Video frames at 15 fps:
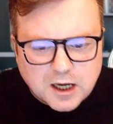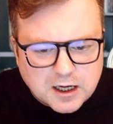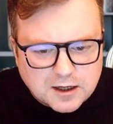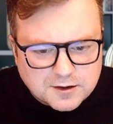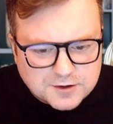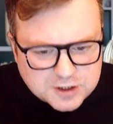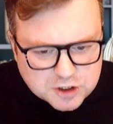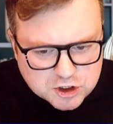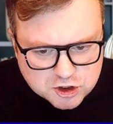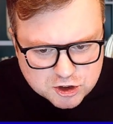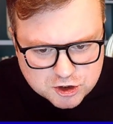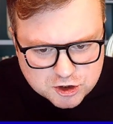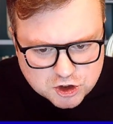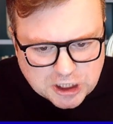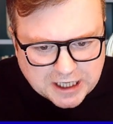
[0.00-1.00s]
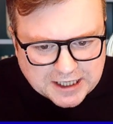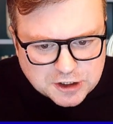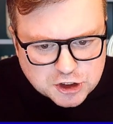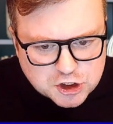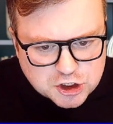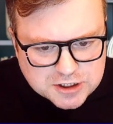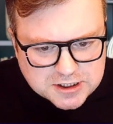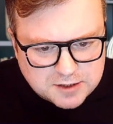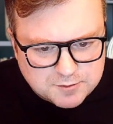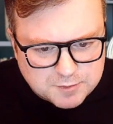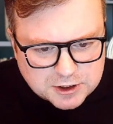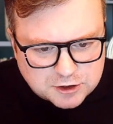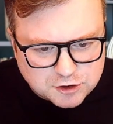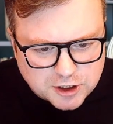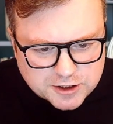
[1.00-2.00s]
These challenges can
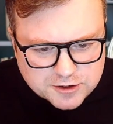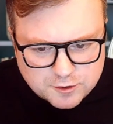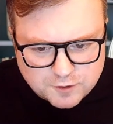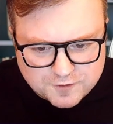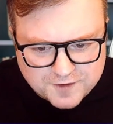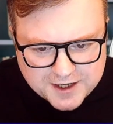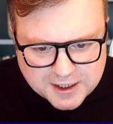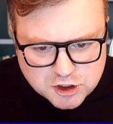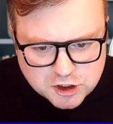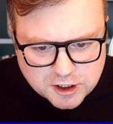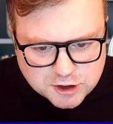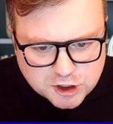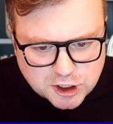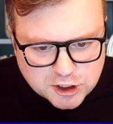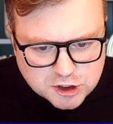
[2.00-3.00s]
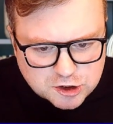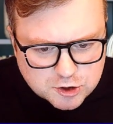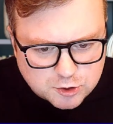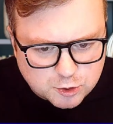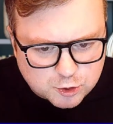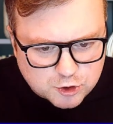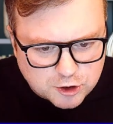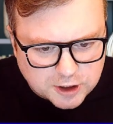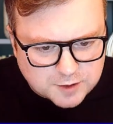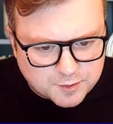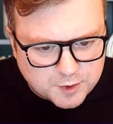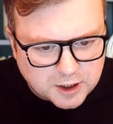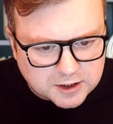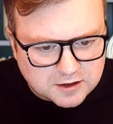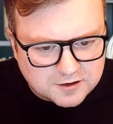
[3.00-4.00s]
be addressed through financial education in schools, greater
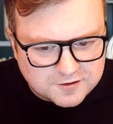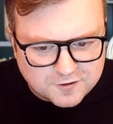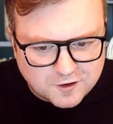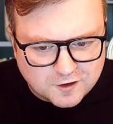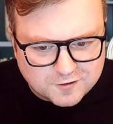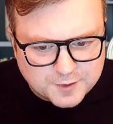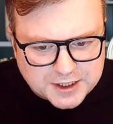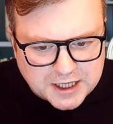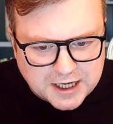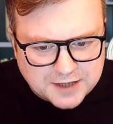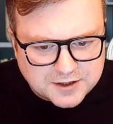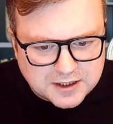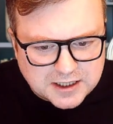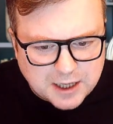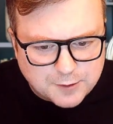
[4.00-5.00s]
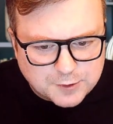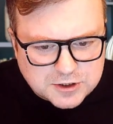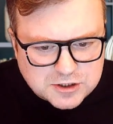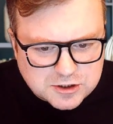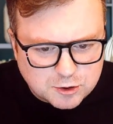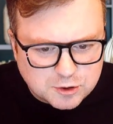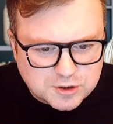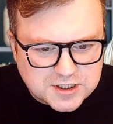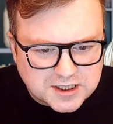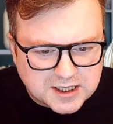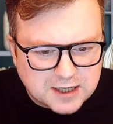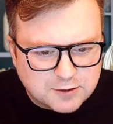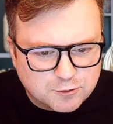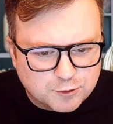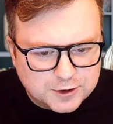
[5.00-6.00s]
parental involvement, and allowing students to
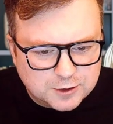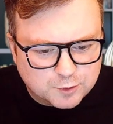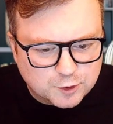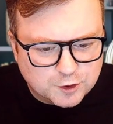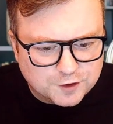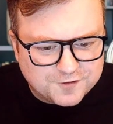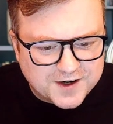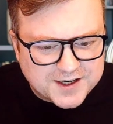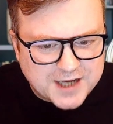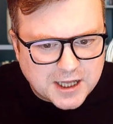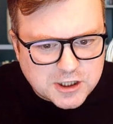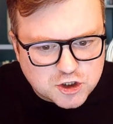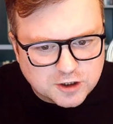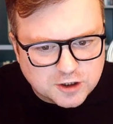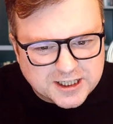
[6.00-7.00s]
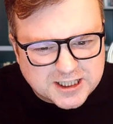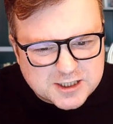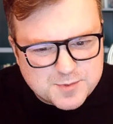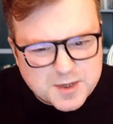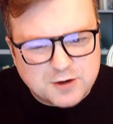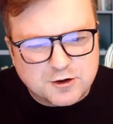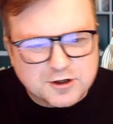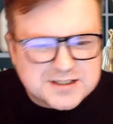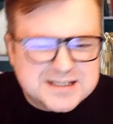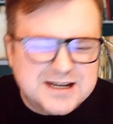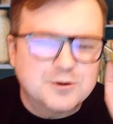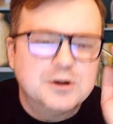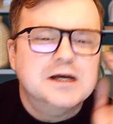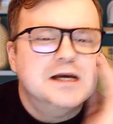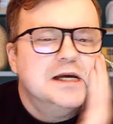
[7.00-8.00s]
gain real-world financial experience.
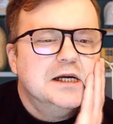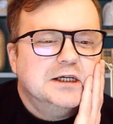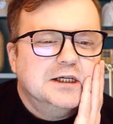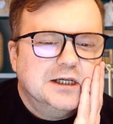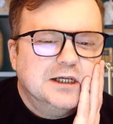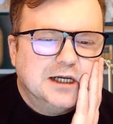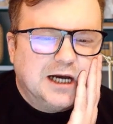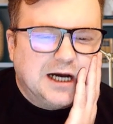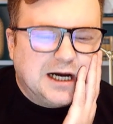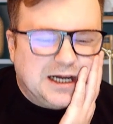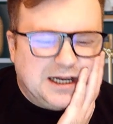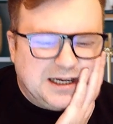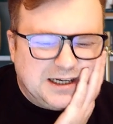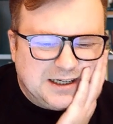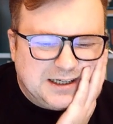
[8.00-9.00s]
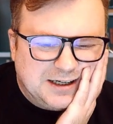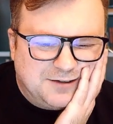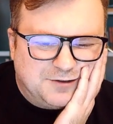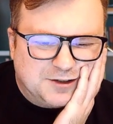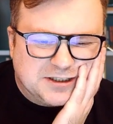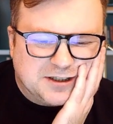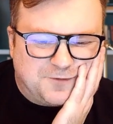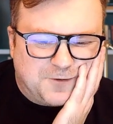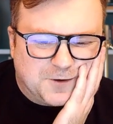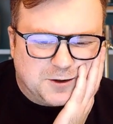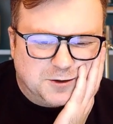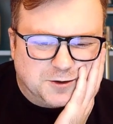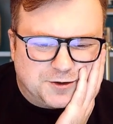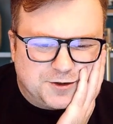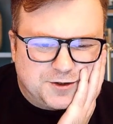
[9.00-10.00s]
Now, I have a
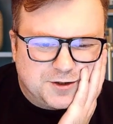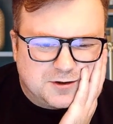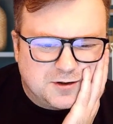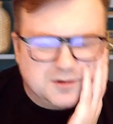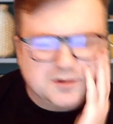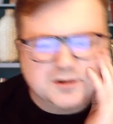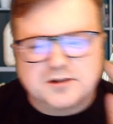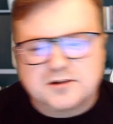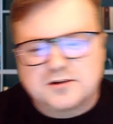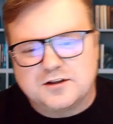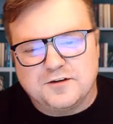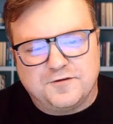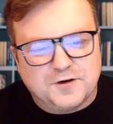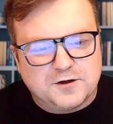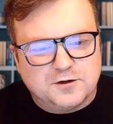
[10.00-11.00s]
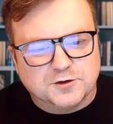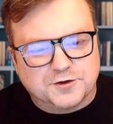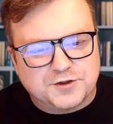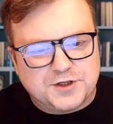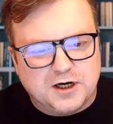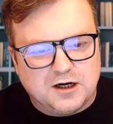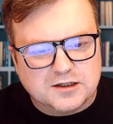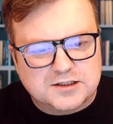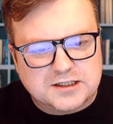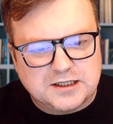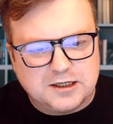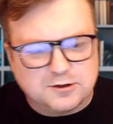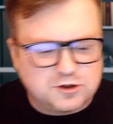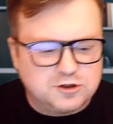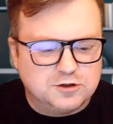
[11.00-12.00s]
difficult task
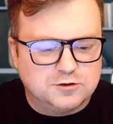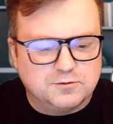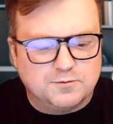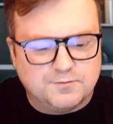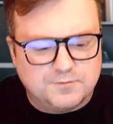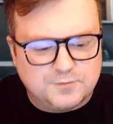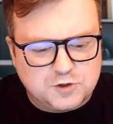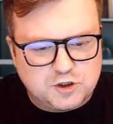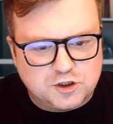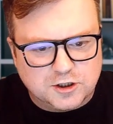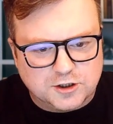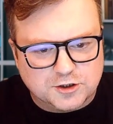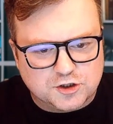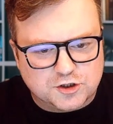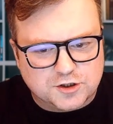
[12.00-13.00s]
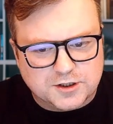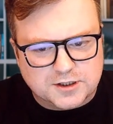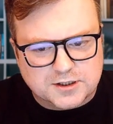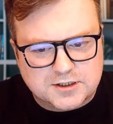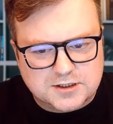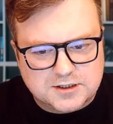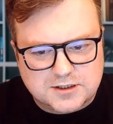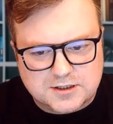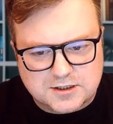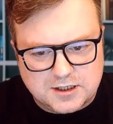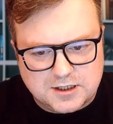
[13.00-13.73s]
now to judge this.